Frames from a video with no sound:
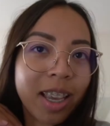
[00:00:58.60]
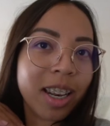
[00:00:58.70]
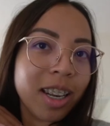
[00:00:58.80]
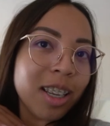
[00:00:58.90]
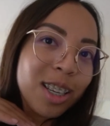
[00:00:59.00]

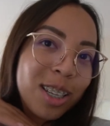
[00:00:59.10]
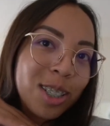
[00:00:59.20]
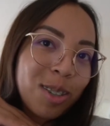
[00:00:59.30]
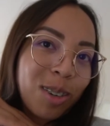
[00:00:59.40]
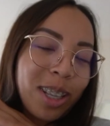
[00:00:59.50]
then
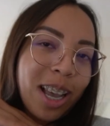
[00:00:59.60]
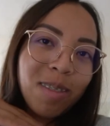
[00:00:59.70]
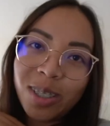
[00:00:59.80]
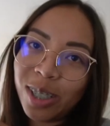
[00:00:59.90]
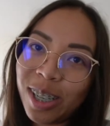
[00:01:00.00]
shortly
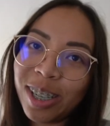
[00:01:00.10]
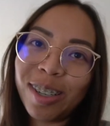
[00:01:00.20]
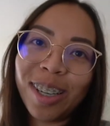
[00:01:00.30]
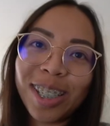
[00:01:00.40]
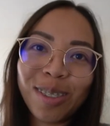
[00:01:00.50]
after, you
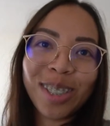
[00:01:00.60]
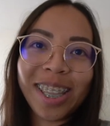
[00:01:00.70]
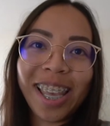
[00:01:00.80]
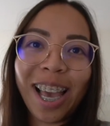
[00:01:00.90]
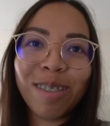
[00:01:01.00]
guys will see
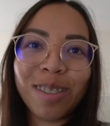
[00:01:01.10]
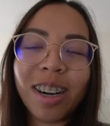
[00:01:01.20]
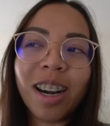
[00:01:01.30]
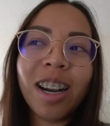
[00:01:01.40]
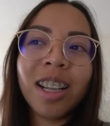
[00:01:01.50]
the after